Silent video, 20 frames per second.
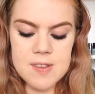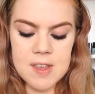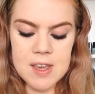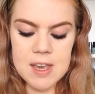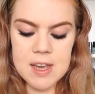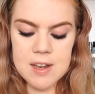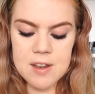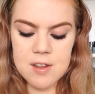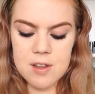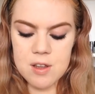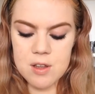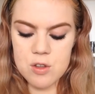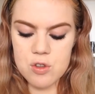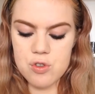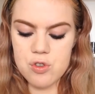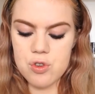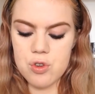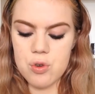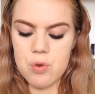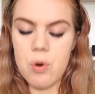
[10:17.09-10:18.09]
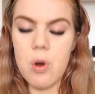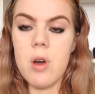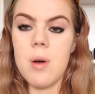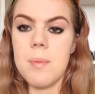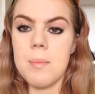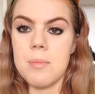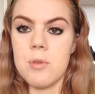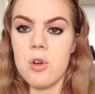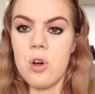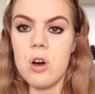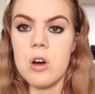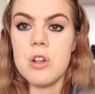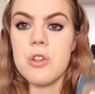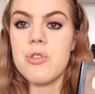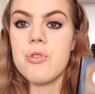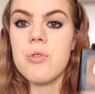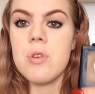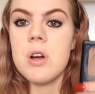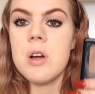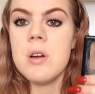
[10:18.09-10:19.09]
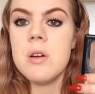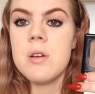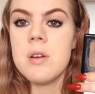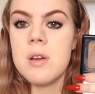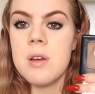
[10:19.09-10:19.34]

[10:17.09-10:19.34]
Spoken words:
kit to contour